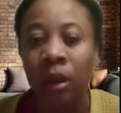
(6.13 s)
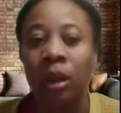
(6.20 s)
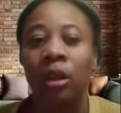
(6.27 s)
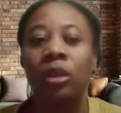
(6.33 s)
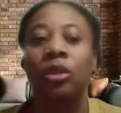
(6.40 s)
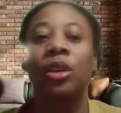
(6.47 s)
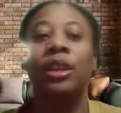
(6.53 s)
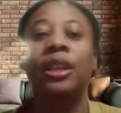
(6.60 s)

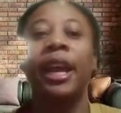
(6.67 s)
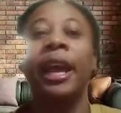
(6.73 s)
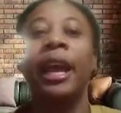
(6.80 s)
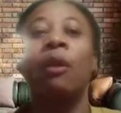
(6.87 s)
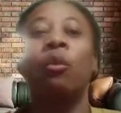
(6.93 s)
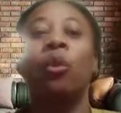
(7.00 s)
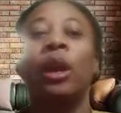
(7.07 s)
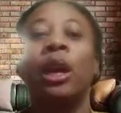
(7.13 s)
Today,
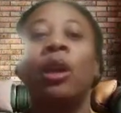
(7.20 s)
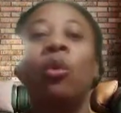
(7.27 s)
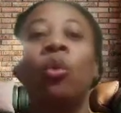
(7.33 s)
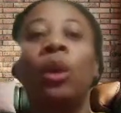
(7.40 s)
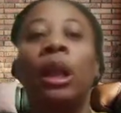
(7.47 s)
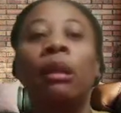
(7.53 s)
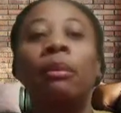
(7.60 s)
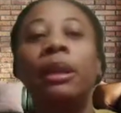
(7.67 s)
we
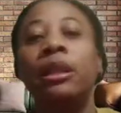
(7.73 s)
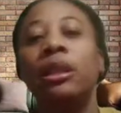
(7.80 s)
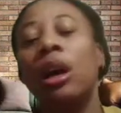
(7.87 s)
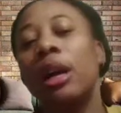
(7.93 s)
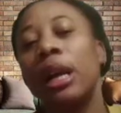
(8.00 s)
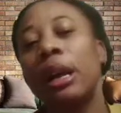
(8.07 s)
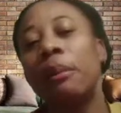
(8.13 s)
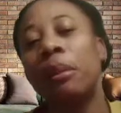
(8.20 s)
will be
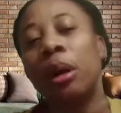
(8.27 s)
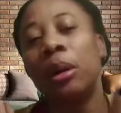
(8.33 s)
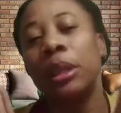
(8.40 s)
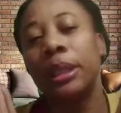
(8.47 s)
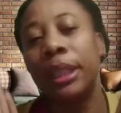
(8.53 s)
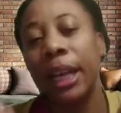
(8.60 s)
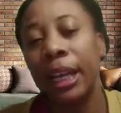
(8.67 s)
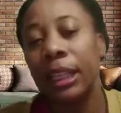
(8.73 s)
talking
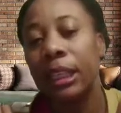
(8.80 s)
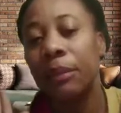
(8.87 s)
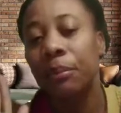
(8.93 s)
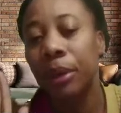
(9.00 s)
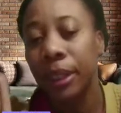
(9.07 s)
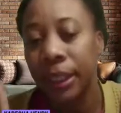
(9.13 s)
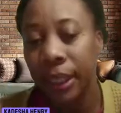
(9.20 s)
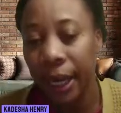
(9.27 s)
about data
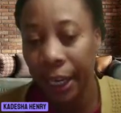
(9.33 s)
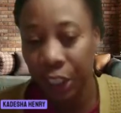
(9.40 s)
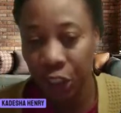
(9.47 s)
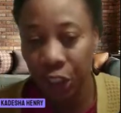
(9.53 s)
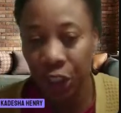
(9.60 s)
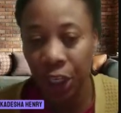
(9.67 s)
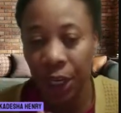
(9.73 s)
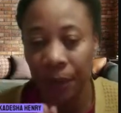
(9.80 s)

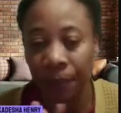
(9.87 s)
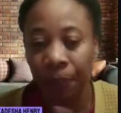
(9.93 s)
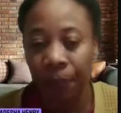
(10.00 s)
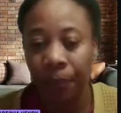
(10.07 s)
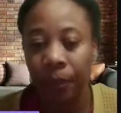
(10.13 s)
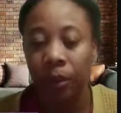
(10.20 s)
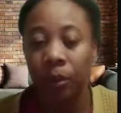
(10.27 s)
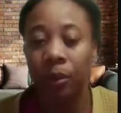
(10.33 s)
protection,
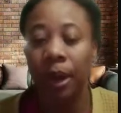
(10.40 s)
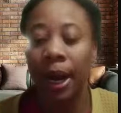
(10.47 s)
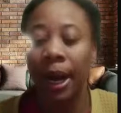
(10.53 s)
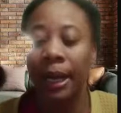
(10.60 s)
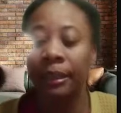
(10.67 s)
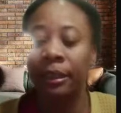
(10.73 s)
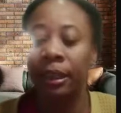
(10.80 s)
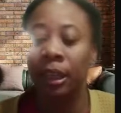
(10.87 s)

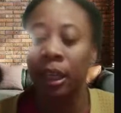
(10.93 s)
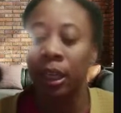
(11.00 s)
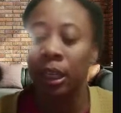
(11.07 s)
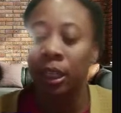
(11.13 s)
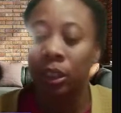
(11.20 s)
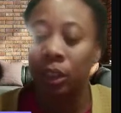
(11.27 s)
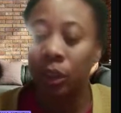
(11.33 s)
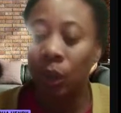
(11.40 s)
right?
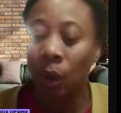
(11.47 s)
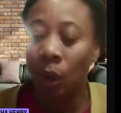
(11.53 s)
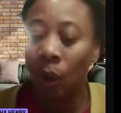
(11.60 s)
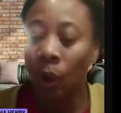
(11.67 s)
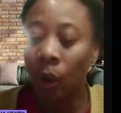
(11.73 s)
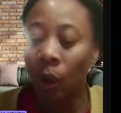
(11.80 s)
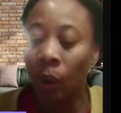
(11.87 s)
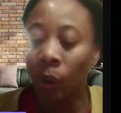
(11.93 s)

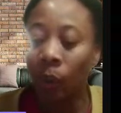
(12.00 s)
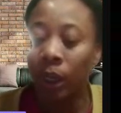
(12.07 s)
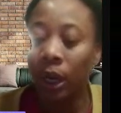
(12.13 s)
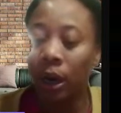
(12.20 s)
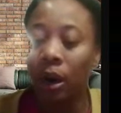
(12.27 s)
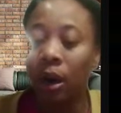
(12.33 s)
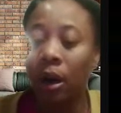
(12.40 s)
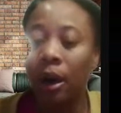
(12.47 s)
So, we
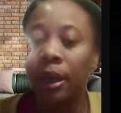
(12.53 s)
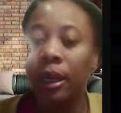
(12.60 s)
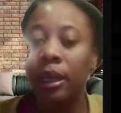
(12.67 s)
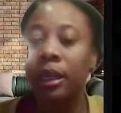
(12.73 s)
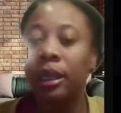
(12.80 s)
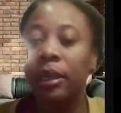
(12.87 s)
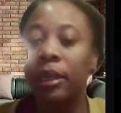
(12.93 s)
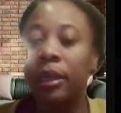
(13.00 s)
are on
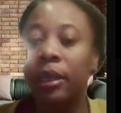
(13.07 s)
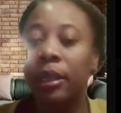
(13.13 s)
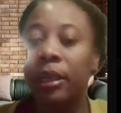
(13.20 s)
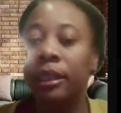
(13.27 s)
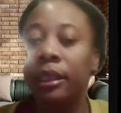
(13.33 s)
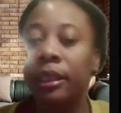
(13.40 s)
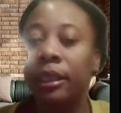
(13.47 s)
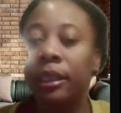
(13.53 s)
the topic